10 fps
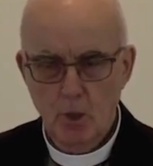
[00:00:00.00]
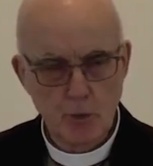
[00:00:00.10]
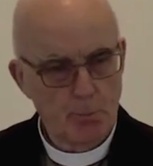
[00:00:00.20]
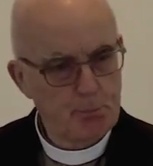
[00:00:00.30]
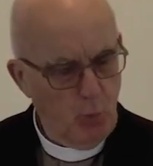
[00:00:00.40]

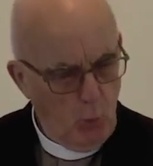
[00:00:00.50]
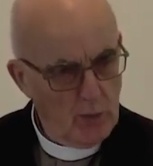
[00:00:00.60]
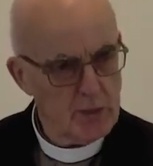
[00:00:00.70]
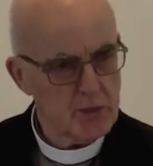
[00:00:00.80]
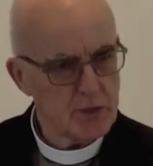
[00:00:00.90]
The
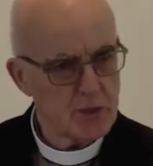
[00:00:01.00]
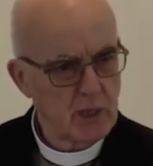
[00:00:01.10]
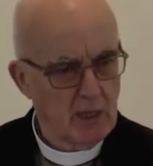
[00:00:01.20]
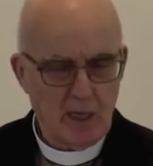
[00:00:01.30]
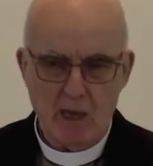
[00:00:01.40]
police
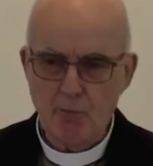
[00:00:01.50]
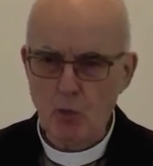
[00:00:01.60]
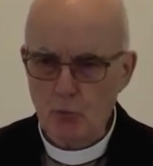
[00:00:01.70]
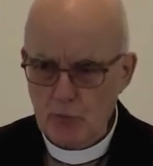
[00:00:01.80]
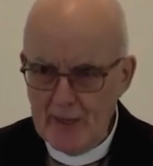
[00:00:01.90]
have
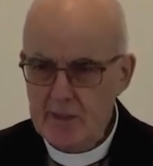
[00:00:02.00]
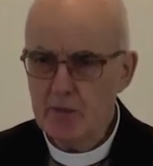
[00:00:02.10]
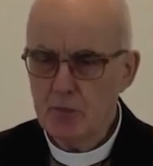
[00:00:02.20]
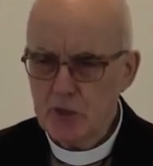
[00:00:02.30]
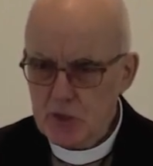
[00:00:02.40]

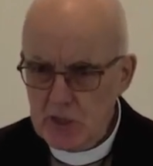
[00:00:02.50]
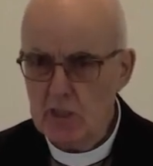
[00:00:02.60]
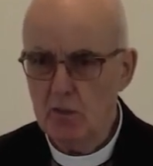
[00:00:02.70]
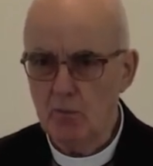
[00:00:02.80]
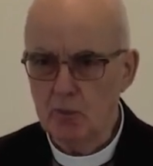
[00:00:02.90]
already
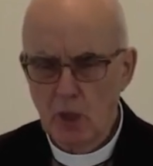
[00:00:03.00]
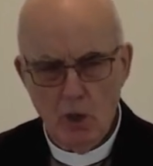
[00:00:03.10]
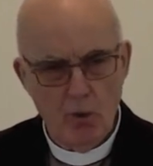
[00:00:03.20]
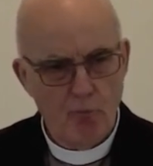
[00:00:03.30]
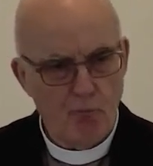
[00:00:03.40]
received
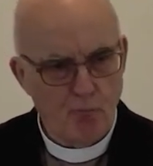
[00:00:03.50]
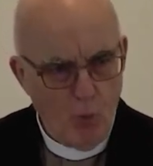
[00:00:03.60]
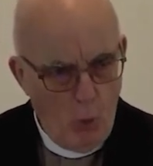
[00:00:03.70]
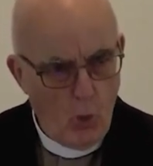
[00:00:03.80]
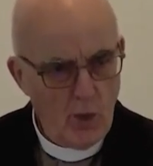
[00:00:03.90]

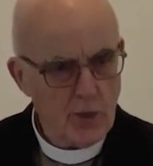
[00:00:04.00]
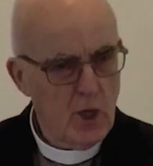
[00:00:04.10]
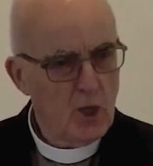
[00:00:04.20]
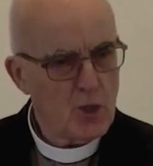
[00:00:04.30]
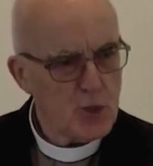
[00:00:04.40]

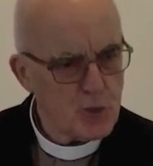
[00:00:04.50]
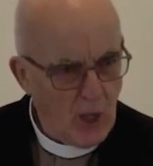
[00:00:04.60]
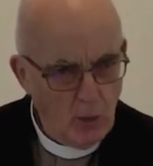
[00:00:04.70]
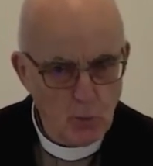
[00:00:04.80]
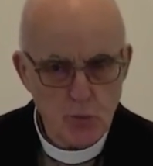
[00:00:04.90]

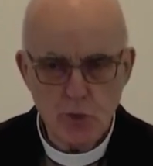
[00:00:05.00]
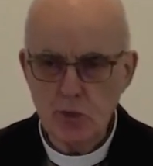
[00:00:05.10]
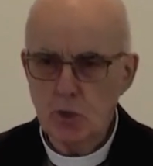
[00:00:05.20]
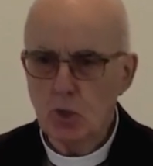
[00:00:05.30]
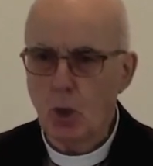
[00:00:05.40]

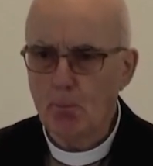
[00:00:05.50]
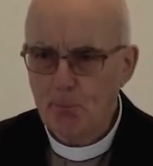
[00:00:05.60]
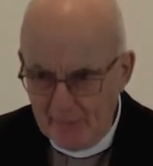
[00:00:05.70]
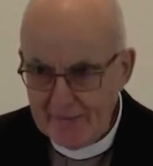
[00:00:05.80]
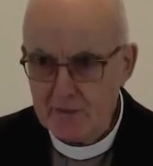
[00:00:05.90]
4,000
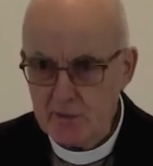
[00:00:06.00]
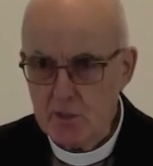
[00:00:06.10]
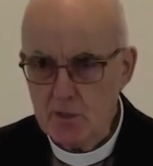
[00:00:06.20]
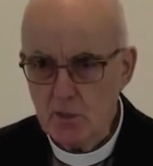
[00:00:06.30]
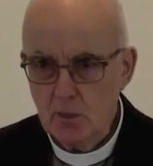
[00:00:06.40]

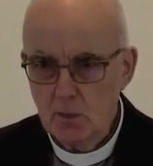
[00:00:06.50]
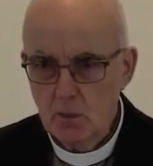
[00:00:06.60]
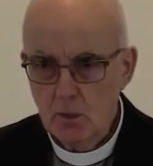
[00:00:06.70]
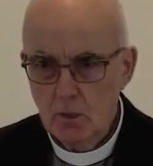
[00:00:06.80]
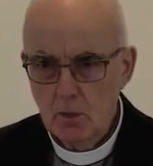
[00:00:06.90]
complaints
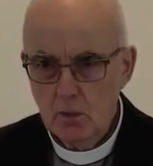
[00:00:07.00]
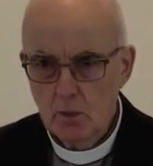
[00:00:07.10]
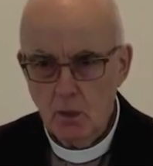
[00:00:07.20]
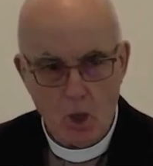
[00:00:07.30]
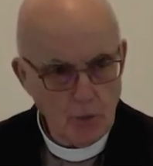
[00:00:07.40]

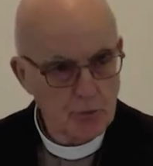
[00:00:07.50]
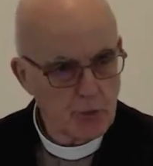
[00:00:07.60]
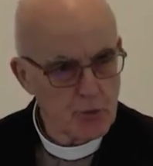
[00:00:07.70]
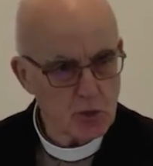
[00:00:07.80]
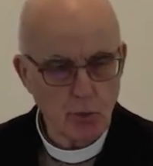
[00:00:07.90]

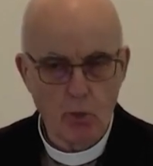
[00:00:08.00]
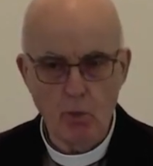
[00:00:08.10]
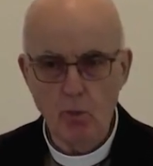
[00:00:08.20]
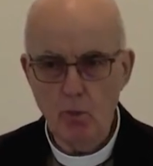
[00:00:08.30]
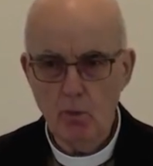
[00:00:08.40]
under this
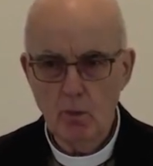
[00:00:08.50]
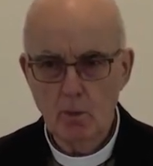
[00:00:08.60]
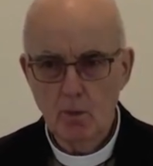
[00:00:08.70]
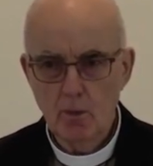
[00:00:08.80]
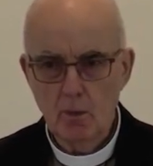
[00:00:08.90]
law.
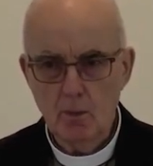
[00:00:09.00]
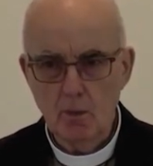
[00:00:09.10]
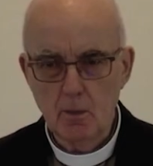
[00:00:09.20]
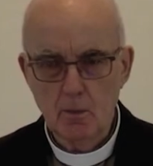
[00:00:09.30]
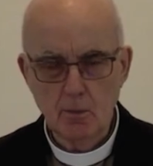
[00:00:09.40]

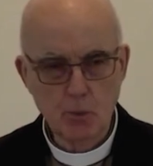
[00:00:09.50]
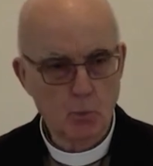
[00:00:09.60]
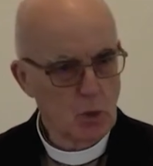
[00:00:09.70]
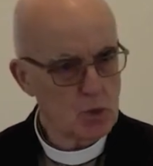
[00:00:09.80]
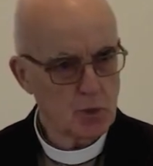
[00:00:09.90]
The
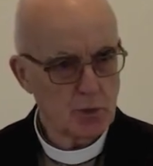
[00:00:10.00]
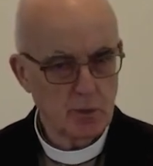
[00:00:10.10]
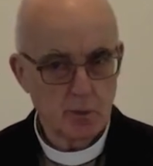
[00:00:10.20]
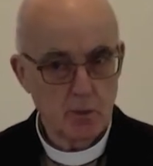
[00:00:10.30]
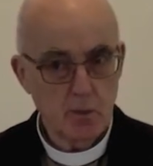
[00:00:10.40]
worst
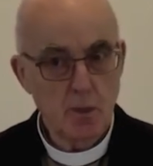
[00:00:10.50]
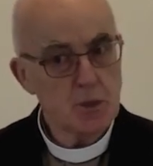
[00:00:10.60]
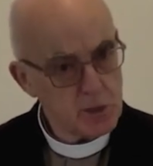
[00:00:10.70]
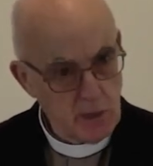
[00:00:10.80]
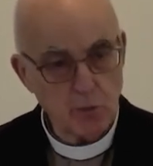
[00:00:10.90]

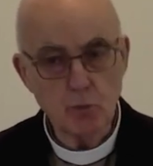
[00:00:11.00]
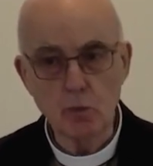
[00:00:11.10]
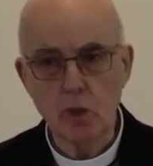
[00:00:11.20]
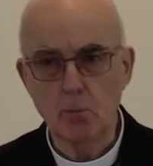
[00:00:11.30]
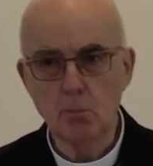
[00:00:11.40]
is yet to
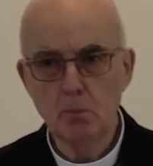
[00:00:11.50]
come.